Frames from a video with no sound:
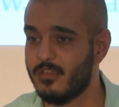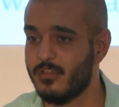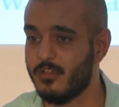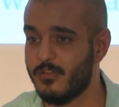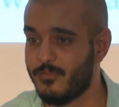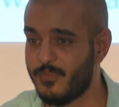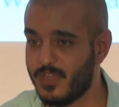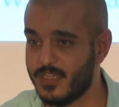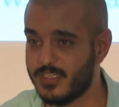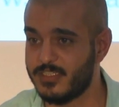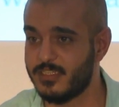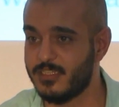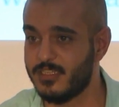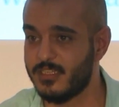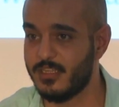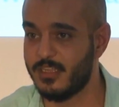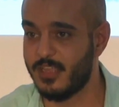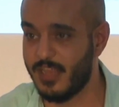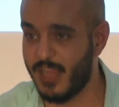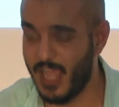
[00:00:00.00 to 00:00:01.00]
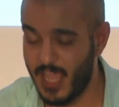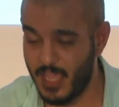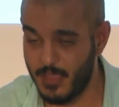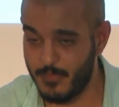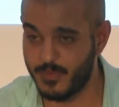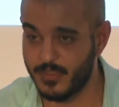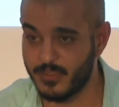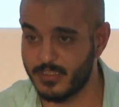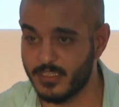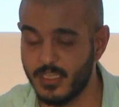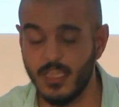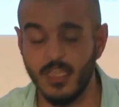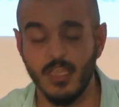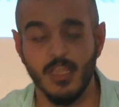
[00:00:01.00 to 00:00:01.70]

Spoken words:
of us that happened,